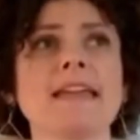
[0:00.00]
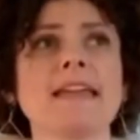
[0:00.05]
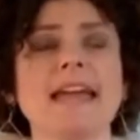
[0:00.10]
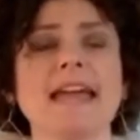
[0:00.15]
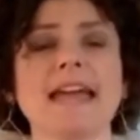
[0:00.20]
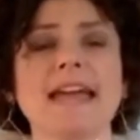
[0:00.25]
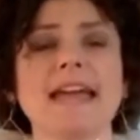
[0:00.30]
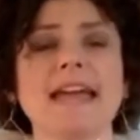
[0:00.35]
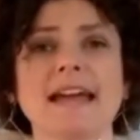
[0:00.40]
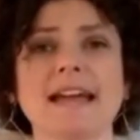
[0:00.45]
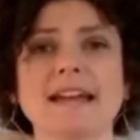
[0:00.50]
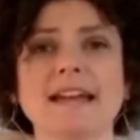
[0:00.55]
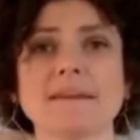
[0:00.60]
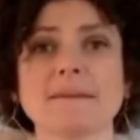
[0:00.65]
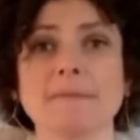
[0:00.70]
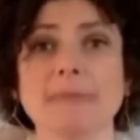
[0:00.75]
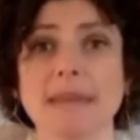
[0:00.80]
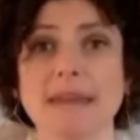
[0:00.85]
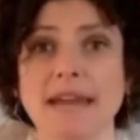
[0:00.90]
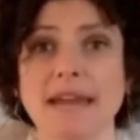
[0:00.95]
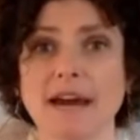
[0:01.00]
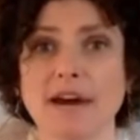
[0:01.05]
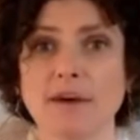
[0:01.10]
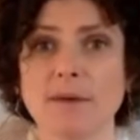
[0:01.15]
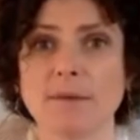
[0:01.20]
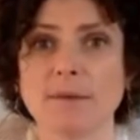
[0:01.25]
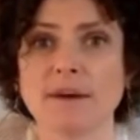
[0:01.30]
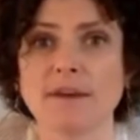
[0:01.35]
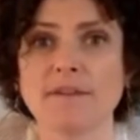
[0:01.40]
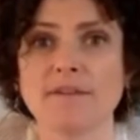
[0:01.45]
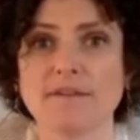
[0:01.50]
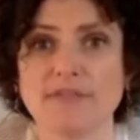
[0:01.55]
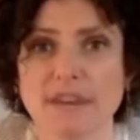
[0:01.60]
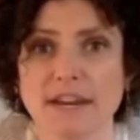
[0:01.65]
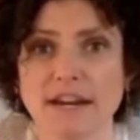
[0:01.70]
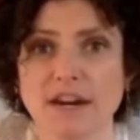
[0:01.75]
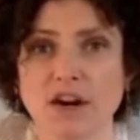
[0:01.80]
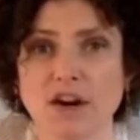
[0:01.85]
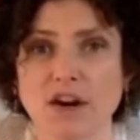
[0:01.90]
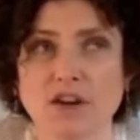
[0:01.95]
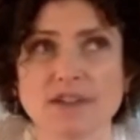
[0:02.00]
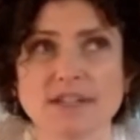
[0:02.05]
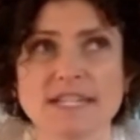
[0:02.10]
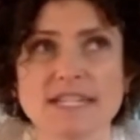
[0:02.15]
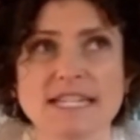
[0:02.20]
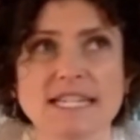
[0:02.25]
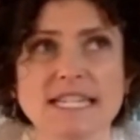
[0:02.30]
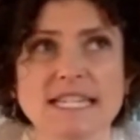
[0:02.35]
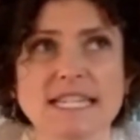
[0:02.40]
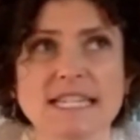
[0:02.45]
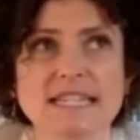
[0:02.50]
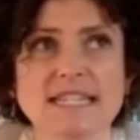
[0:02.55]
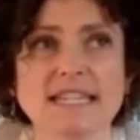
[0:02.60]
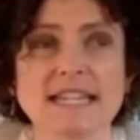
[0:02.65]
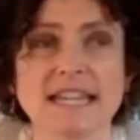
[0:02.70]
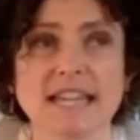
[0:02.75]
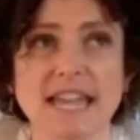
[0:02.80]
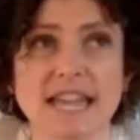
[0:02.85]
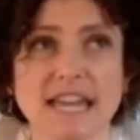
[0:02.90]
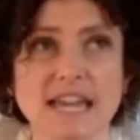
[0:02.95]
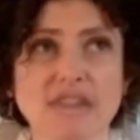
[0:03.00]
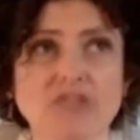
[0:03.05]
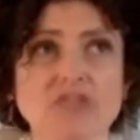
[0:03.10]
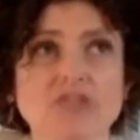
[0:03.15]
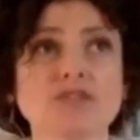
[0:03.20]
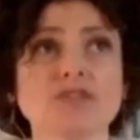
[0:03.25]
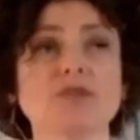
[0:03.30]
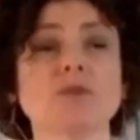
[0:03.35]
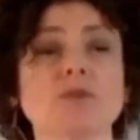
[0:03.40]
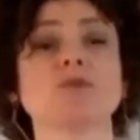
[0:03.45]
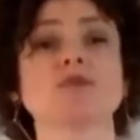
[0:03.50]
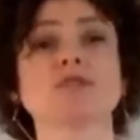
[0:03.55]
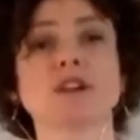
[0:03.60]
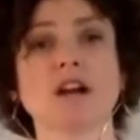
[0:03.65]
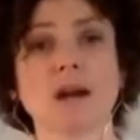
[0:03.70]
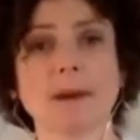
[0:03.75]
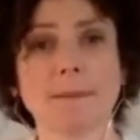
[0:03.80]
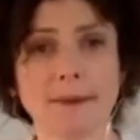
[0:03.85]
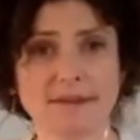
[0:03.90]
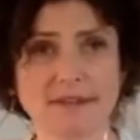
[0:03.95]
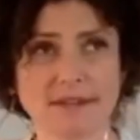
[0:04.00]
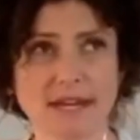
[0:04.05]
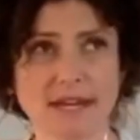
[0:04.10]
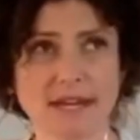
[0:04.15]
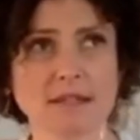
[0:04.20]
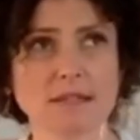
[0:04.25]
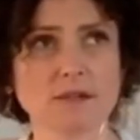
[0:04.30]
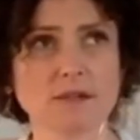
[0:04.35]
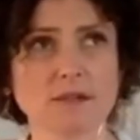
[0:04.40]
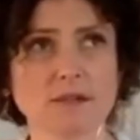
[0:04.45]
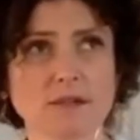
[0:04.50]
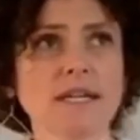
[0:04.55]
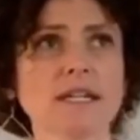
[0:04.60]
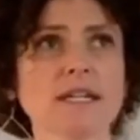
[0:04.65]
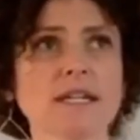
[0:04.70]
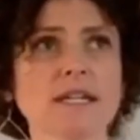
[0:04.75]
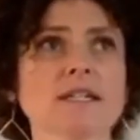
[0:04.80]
and may help fight heart disease and cancer. We'll talk about that in a little bit.